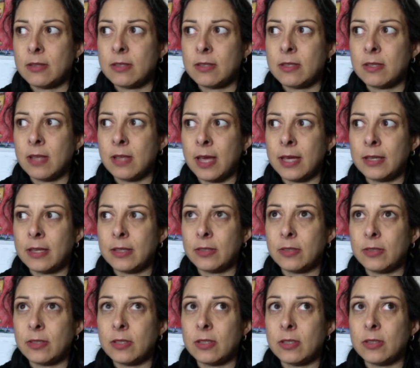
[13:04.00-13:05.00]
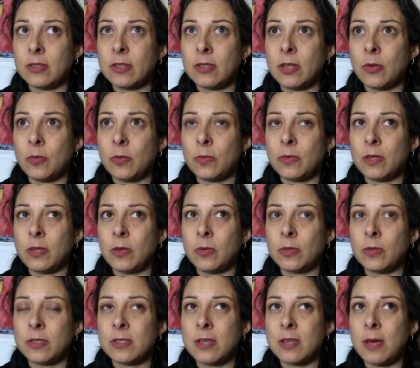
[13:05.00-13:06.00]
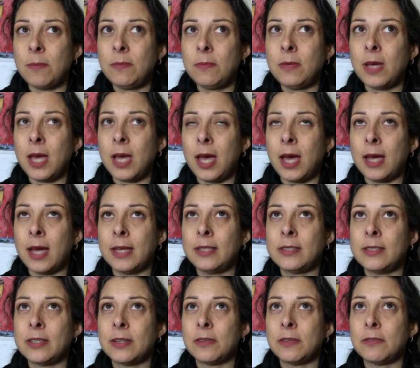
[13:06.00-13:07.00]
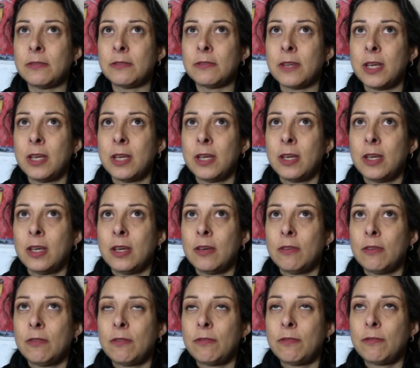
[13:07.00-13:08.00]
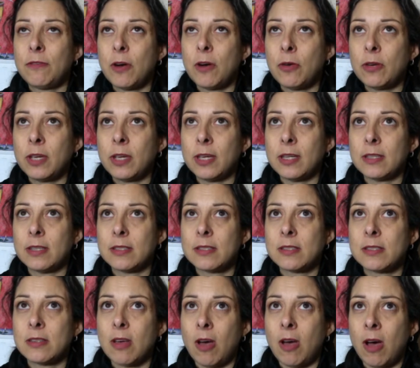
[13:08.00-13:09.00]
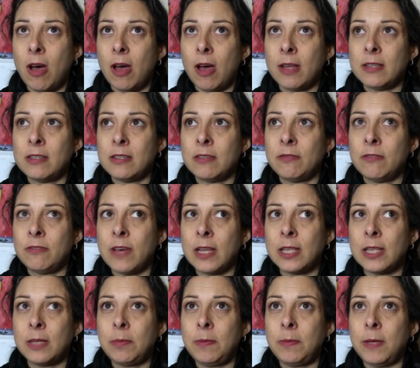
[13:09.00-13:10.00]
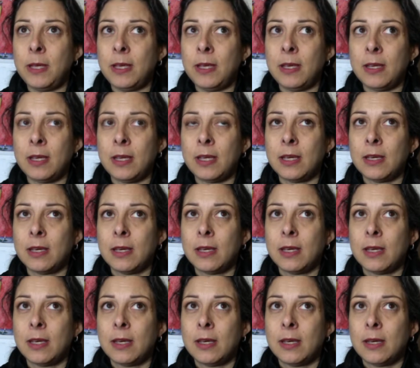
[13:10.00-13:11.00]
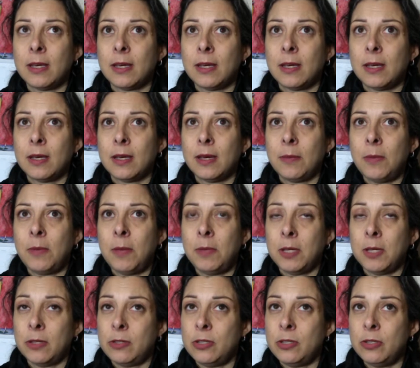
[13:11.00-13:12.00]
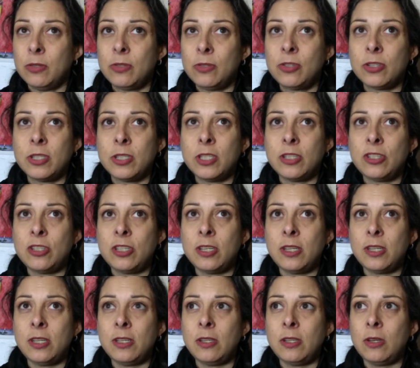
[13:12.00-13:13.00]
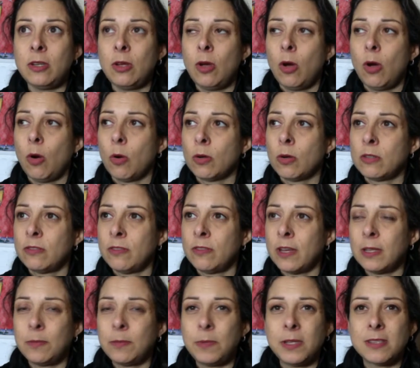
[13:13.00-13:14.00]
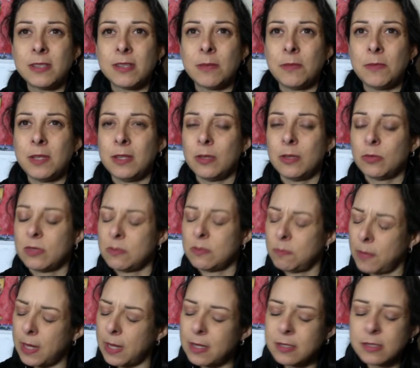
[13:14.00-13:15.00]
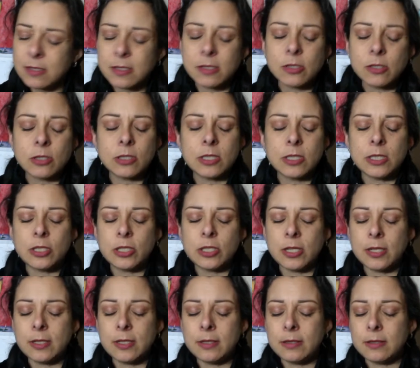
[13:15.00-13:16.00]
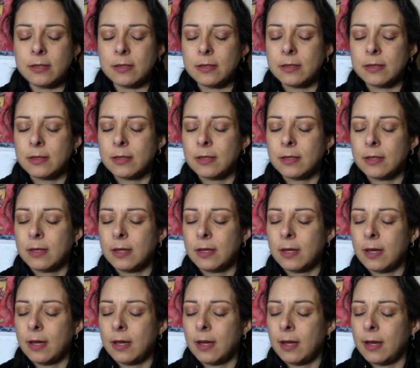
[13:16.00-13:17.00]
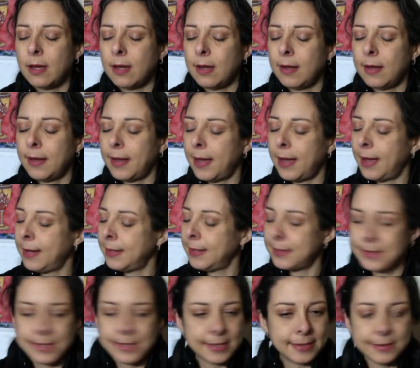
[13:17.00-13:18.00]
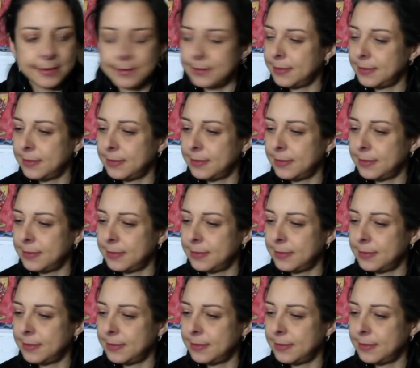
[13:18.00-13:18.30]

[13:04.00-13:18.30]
like there was some kind of focus on developing maybe a new tradition, or developing something that was based in tradition, and it didn't